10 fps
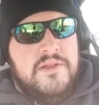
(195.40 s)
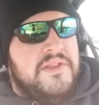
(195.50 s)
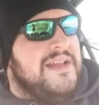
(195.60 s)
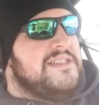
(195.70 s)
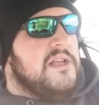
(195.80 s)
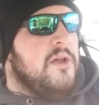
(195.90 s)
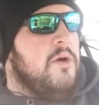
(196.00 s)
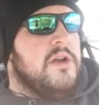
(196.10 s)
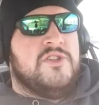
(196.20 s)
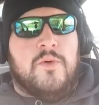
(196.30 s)
That's the
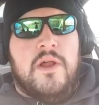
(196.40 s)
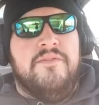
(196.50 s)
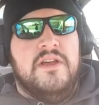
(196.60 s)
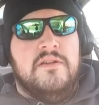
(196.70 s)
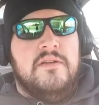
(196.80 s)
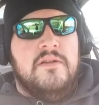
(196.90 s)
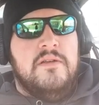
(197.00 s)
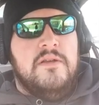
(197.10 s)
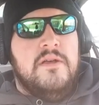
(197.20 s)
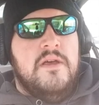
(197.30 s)
long and short of it.
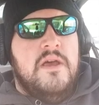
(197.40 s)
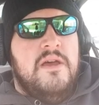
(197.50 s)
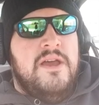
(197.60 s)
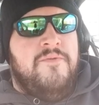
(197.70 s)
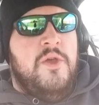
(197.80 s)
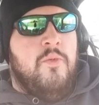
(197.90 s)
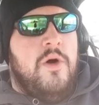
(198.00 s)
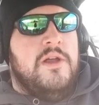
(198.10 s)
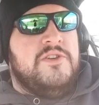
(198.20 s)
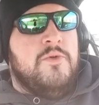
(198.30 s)
If you
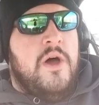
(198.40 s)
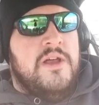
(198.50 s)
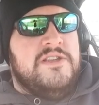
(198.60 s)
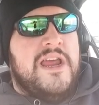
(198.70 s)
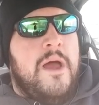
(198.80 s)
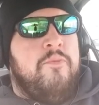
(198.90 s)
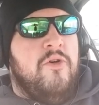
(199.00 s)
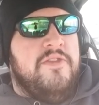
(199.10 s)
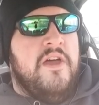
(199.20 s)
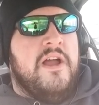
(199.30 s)
want to untap
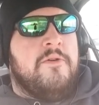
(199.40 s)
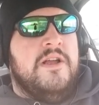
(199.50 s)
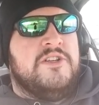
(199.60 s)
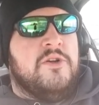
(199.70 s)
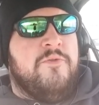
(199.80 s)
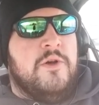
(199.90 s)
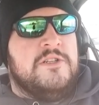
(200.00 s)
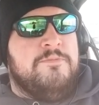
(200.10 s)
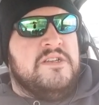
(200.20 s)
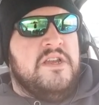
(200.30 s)
with that creature for a
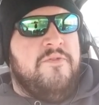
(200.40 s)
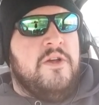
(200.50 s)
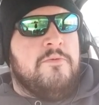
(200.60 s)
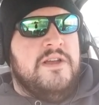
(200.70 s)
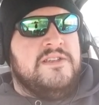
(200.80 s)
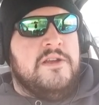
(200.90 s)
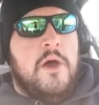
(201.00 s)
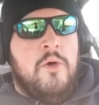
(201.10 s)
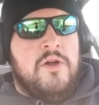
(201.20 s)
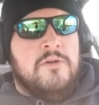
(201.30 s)
specific reason,
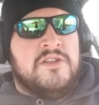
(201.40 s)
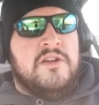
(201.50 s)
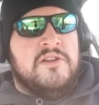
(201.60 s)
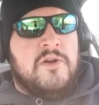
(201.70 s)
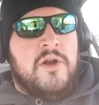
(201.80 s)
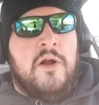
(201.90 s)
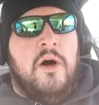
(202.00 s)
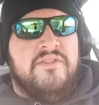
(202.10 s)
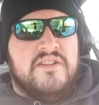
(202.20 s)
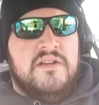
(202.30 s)
Oko's going to turn it
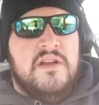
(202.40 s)
off.